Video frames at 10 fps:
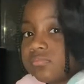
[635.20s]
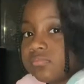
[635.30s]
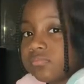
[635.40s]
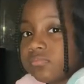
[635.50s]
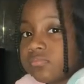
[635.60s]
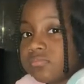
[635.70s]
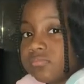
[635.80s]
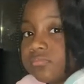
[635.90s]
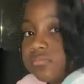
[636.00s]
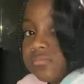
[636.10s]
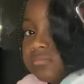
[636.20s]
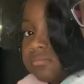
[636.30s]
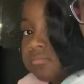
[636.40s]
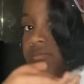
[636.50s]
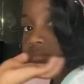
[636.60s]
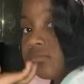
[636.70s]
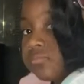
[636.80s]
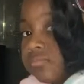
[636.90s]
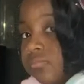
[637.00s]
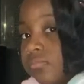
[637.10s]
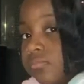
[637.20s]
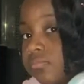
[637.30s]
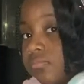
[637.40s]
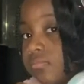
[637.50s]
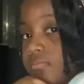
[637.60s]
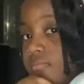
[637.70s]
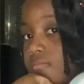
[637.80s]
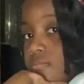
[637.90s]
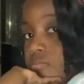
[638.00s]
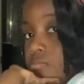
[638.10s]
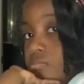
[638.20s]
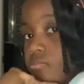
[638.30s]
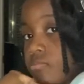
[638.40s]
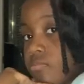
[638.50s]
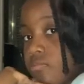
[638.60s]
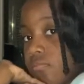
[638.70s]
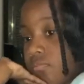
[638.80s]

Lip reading: The person shown says nothing.